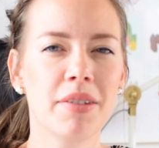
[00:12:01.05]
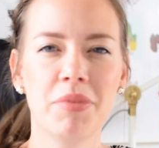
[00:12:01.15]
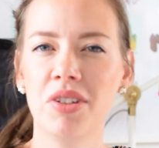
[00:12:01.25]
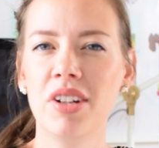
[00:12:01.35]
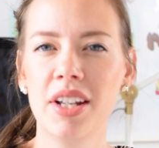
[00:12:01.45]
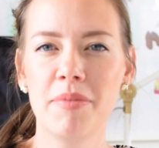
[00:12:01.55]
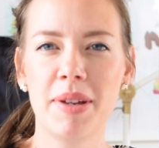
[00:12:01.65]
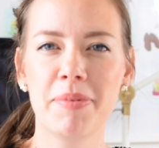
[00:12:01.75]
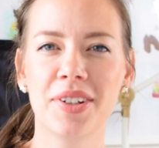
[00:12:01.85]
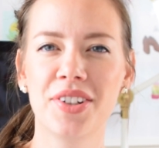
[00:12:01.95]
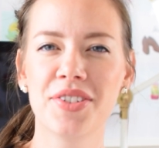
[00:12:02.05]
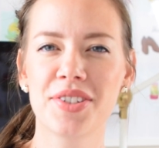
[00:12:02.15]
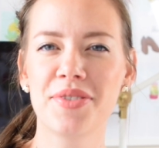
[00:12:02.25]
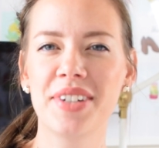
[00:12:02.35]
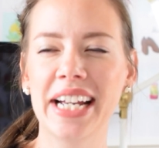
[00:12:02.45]
community. People are
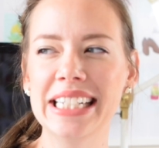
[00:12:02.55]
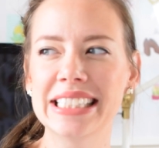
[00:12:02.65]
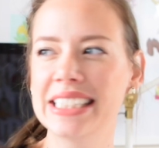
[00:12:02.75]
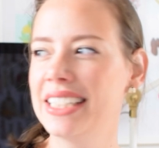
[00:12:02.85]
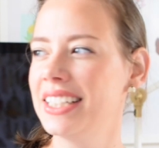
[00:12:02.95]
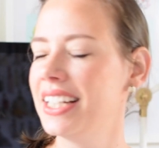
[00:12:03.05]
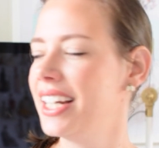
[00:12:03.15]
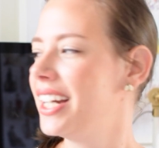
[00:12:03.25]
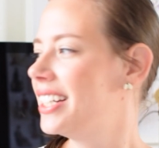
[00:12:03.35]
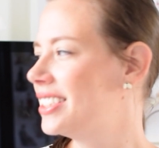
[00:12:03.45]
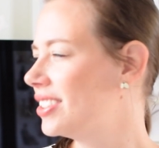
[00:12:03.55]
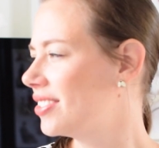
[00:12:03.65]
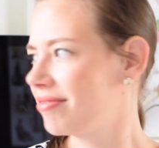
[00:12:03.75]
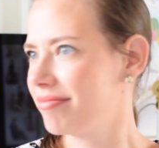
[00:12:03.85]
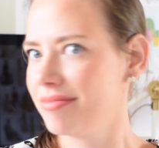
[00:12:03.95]
so nice, and
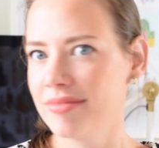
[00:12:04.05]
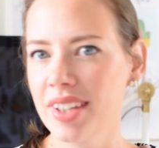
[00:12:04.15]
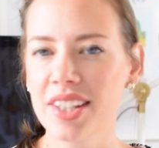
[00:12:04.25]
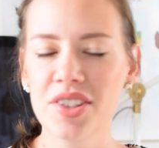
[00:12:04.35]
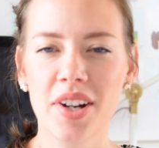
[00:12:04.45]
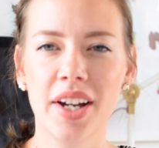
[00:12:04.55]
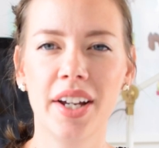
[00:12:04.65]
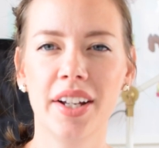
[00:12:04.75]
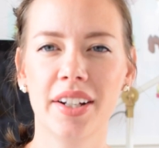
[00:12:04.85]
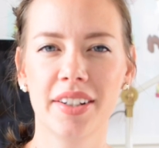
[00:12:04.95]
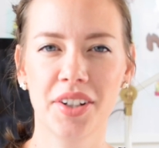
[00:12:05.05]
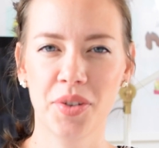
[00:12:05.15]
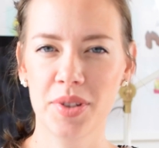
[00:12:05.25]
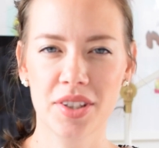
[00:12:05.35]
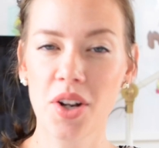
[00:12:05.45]
so I
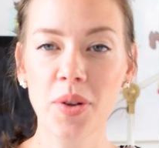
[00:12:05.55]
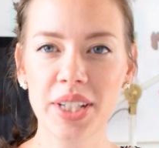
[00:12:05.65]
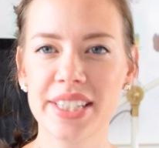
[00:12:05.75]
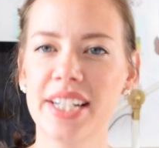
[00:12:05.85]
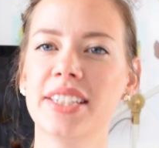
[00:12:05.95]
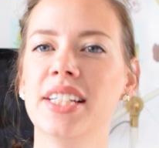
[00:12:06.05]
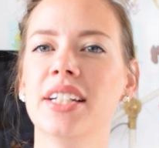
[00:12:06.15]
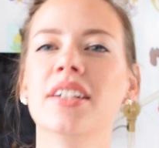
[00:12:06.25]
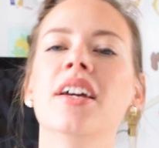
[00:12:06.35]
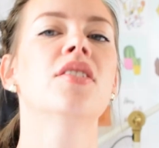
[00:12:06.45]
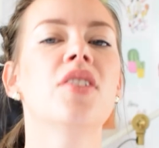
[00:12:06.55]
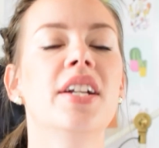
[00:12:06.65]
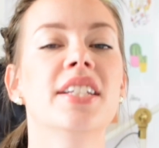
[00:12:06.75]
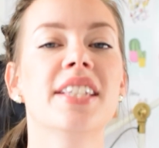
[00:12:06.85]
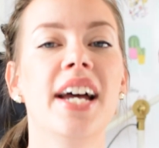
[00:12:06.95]
was totally sucked in. So I
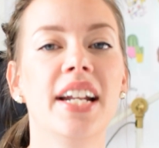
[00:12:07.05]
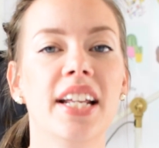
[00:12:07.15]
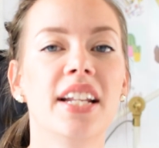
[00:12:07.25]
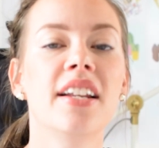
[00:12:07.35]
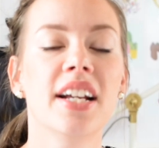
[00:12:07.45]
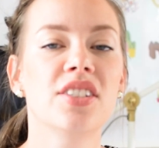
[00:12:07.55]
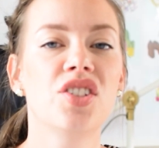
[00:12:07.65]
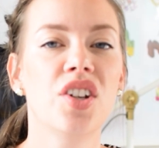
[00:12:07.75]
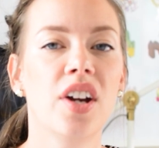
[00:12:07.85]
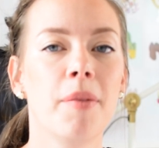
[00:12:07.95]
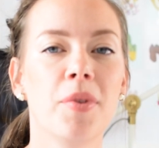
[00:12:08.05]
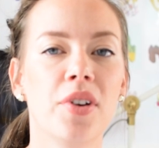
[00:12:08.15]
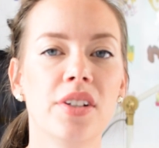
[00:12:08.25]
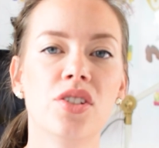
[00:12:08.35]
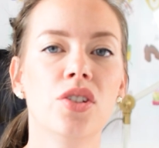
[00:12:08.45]
decided next year I'm
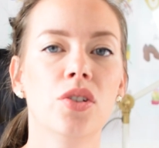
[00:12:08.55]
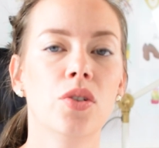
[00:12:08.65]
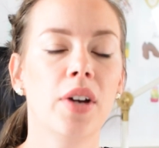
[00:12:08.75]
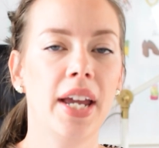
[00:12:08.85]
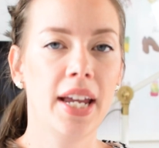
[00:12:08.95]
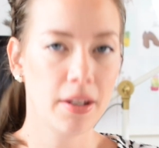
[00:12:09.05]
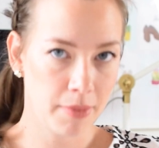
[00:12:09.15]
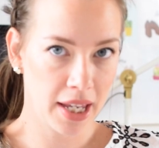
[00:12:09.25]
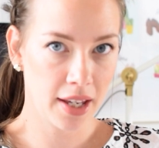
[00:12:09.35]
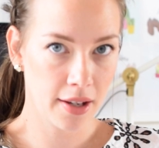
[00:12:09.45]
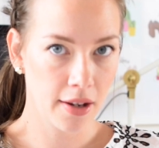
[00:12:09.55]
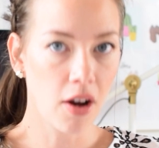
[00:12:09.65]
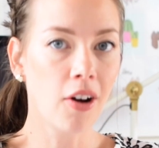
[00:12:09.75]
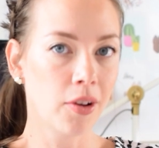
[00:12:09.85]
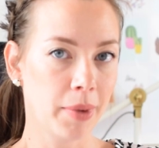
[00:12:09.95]
going to hand make
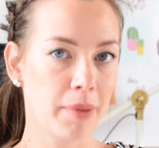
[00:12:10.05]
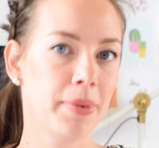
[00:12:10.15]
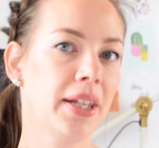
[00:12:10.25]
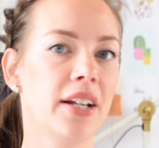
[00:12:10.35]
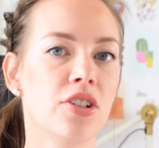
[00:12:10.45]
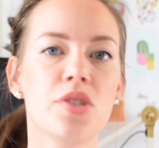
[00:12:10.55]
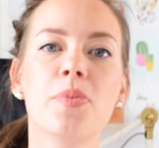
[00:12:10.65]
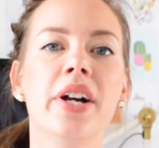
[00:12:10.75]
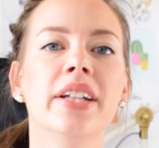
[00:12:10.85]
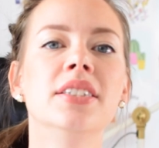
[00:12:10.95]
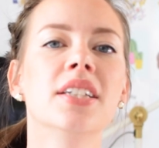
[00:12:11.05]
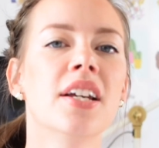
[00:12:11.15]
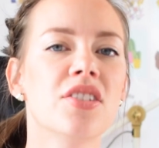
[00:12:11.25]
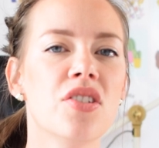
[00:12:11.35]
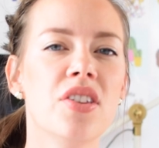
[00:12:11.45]
all my planner spreads
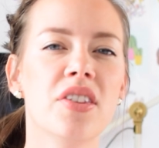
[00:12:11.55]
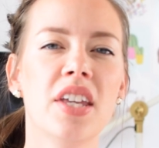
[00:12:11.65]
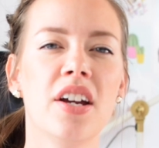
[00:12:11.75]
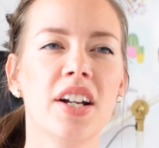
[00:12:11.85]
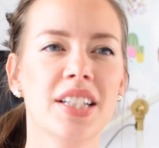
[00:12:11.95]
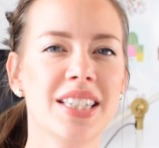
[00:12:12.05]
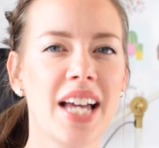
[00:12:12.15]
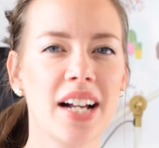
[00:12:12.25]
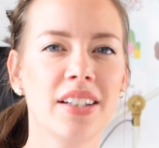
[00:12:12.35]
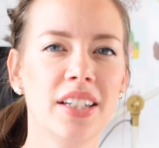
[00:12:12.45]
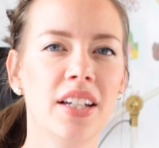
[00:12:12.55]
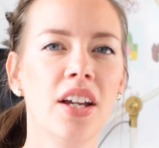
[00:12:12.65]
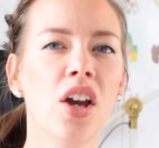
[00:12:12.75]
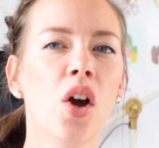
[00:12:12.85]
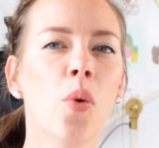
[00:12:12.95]
so that they're exactly
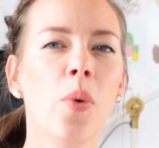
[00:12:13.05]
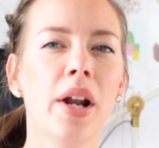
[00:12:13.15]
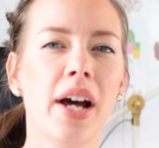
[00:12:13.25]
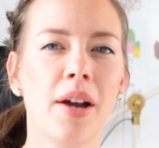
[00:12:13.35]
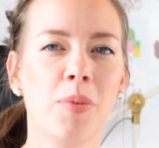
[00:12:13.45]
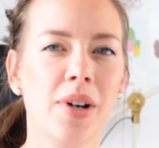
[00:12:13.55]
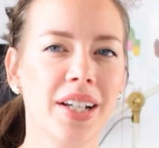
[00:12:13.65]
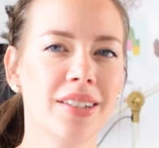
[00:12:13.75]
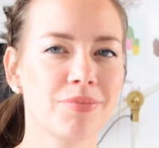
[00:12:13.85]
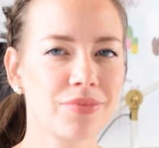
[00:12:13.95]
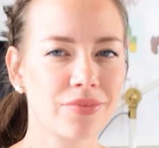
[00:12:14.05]
what I want